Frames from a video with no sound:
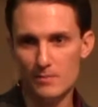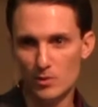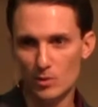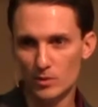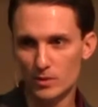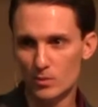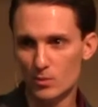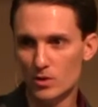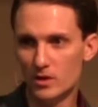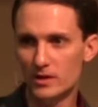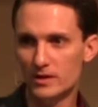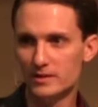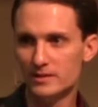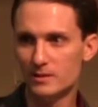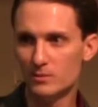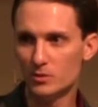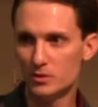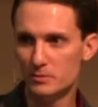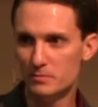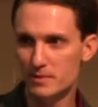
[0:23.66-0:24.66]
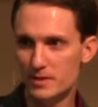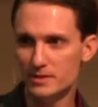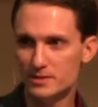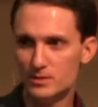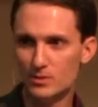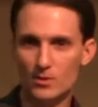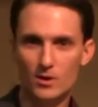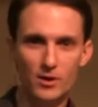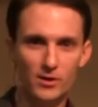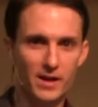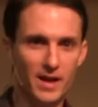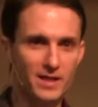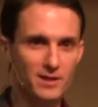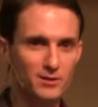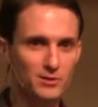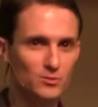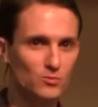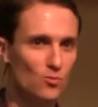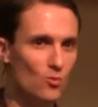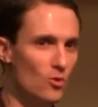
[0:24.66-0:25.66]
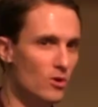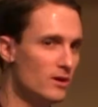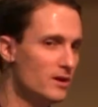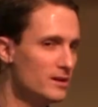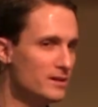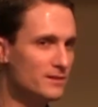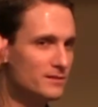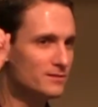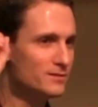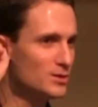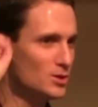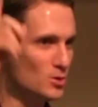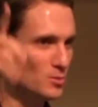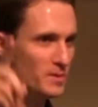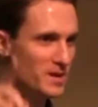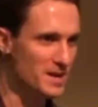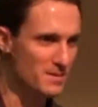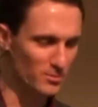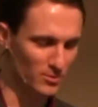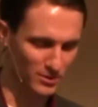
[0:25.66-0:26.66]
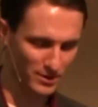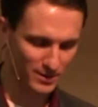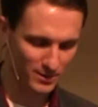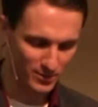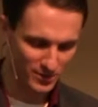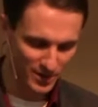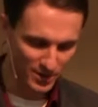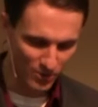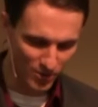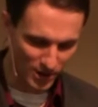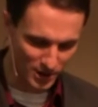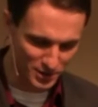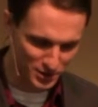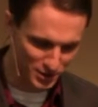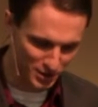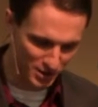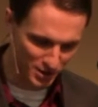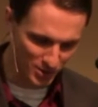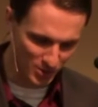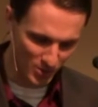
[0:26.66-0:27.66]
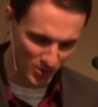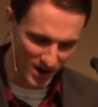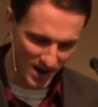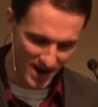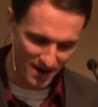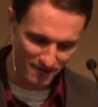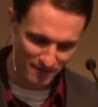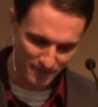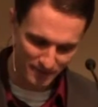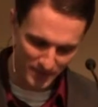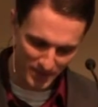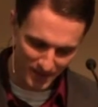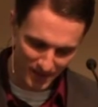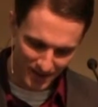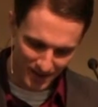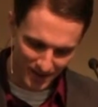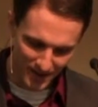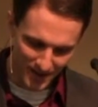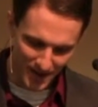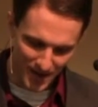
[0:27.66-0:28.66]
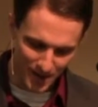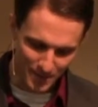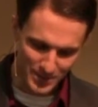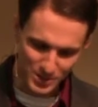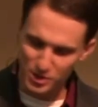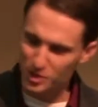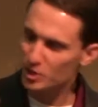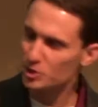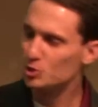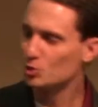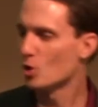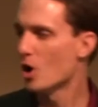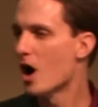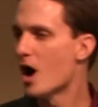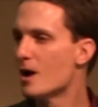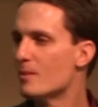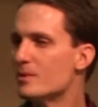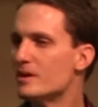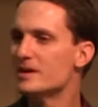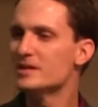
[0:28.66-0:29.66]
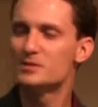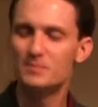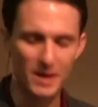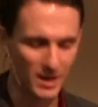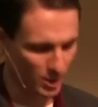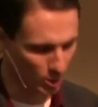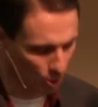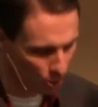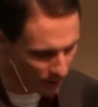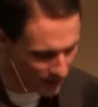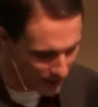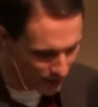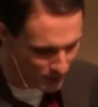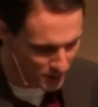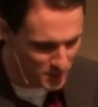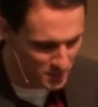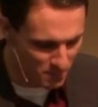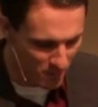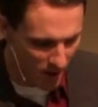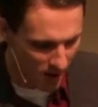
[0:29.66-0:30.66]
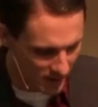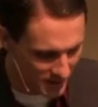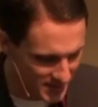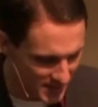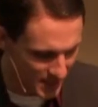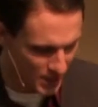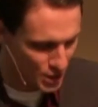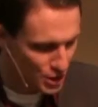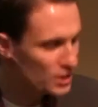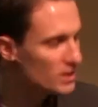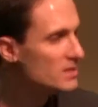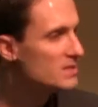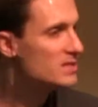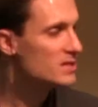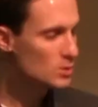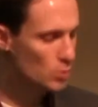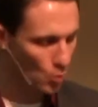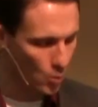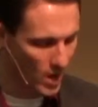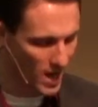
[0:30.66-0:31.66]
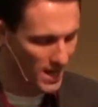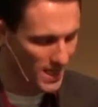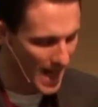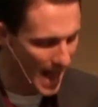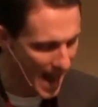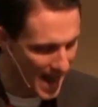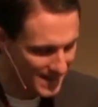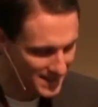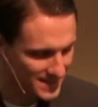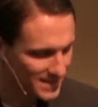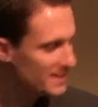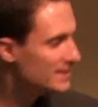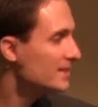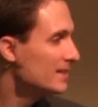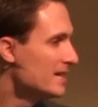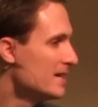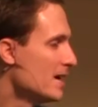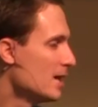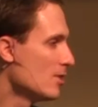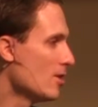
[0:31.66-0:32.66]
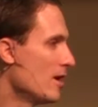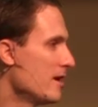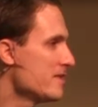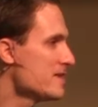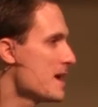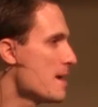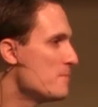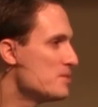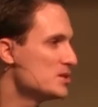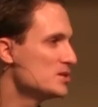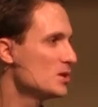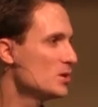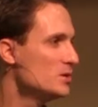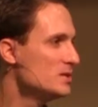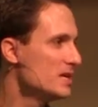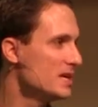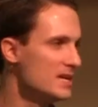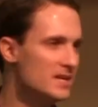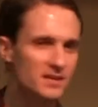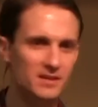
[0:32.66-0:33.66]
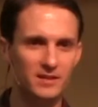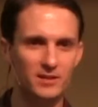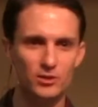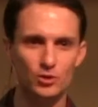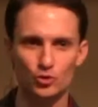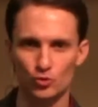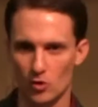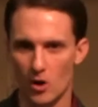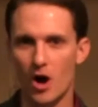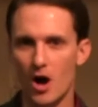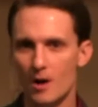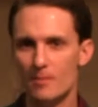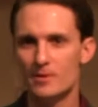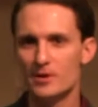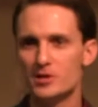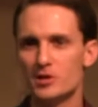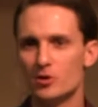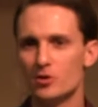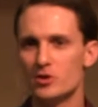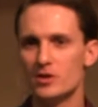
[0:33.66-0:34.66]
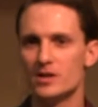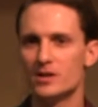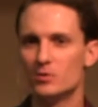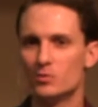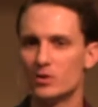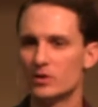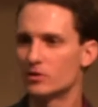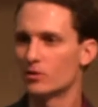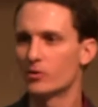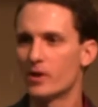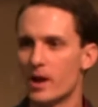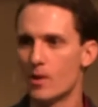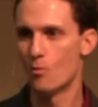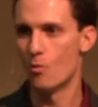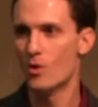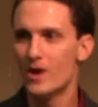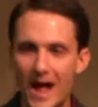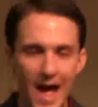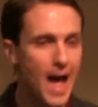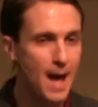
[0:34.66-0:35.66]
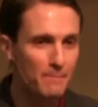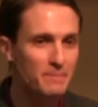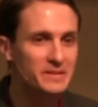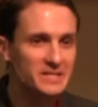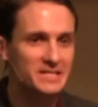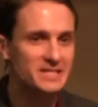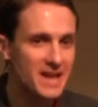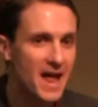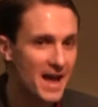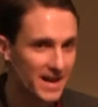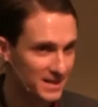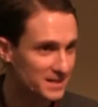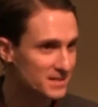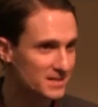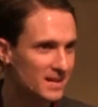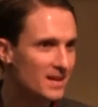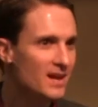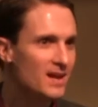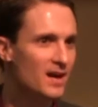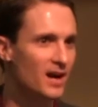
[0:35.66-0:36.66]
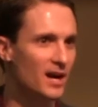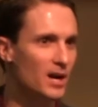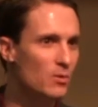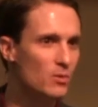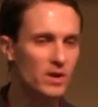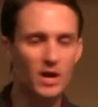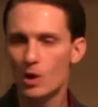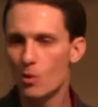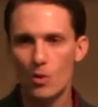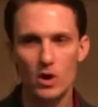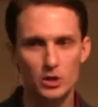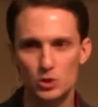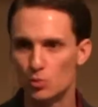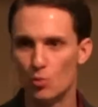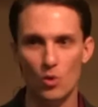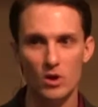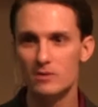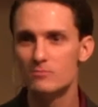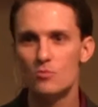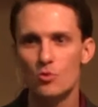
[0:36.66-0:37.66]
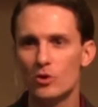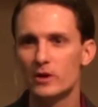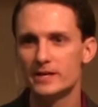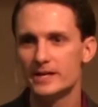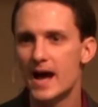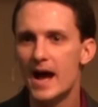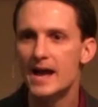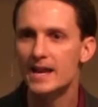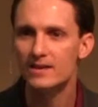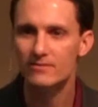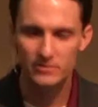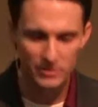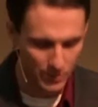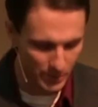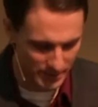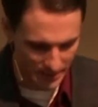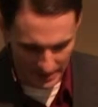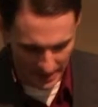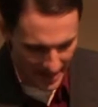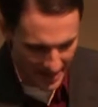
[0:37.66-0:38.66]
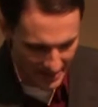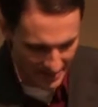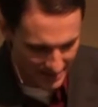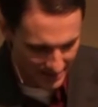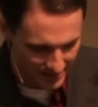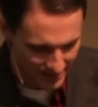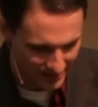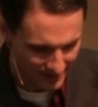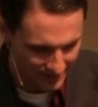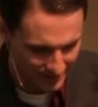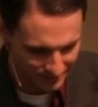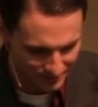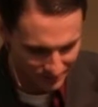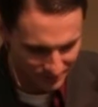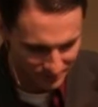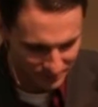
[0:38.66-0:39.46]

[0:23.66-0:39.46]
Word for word: I'm the only one that will admit to. Okay, there's one, two people that, that watch The Good Wife. Um, it's good drama. It's about lawyers and politicians. It's well acted. A lot of the episodes end in drama. You know, you end with, okay, what happens next? Honey, we got to watch one more tonight, even though it's late.